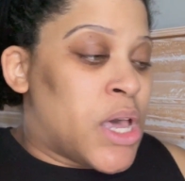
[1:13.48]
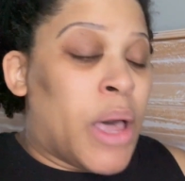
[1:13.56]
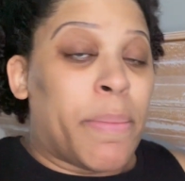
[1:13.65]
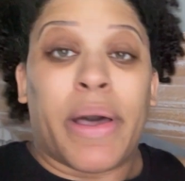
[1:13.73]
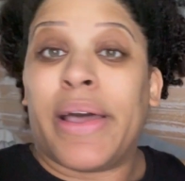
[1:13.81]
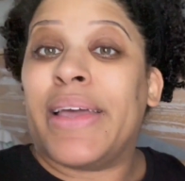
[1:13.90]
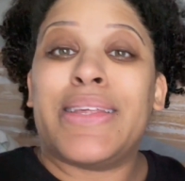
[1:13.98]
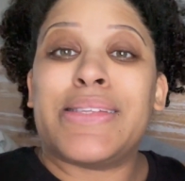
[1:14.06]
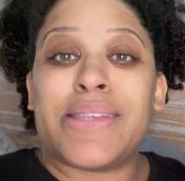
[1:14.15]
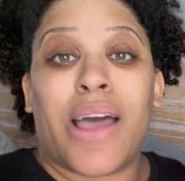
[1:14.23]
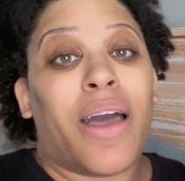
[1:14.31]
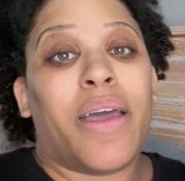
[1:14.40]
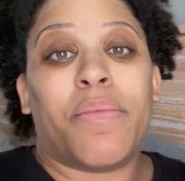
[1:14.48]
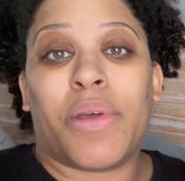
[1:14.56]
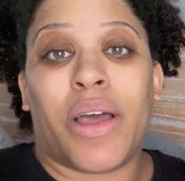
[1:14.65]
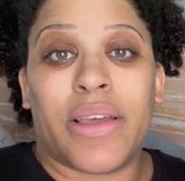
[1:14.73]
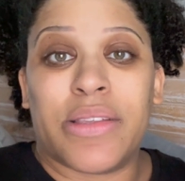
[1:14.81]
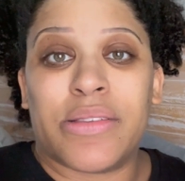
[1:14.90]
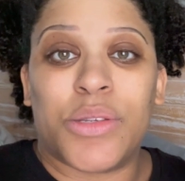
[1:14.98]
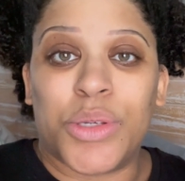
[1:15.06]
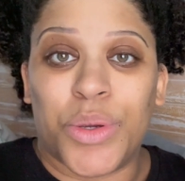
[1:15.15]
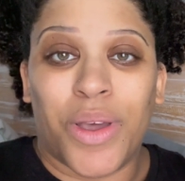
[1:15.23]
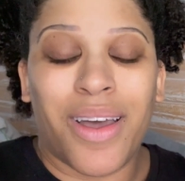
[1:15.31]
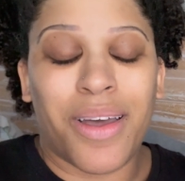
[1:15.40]
But it is time, guys,
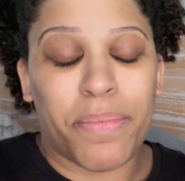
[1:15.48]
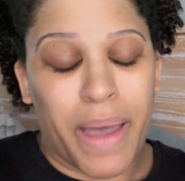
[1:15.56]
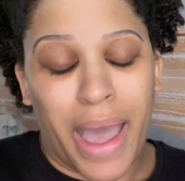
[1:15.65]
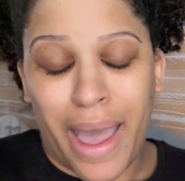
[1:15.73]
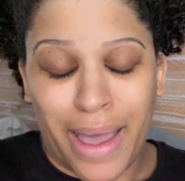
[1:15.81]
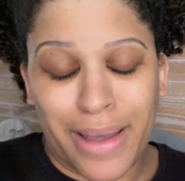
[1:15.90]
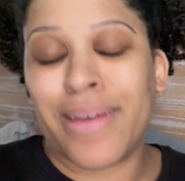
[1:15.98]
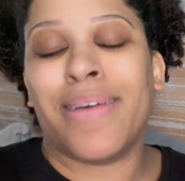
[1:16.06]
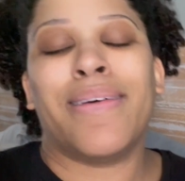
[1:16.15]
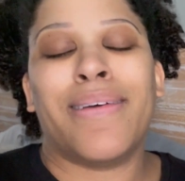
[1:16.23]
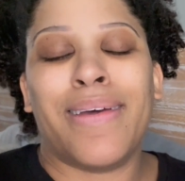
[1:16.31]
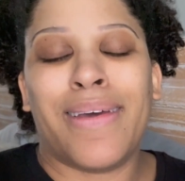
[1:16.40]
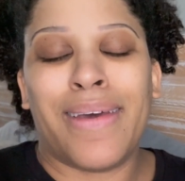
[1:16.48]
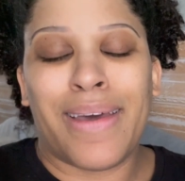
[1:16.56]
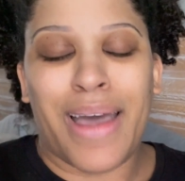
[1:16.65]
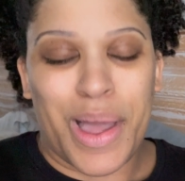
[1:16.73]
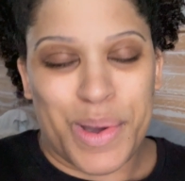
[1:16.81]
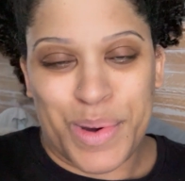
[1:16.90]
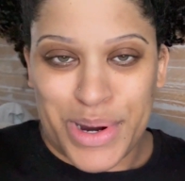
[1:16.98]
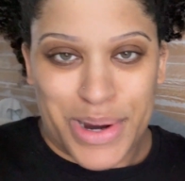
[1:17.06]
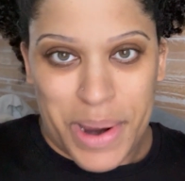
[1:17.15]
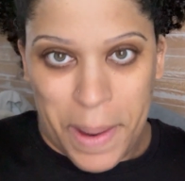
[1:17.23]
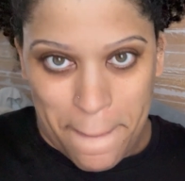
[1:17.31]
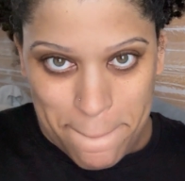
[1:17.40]
to pack our
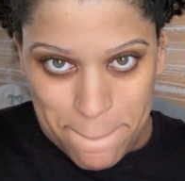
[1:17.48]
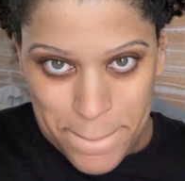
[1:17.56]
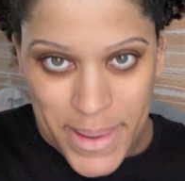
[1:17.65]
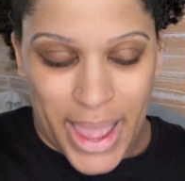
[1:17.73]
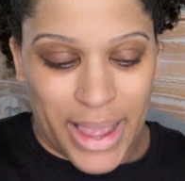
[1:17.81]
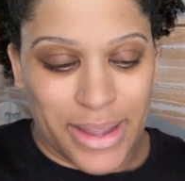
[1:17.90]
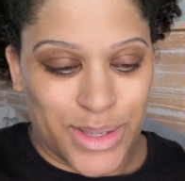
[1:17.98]
bag.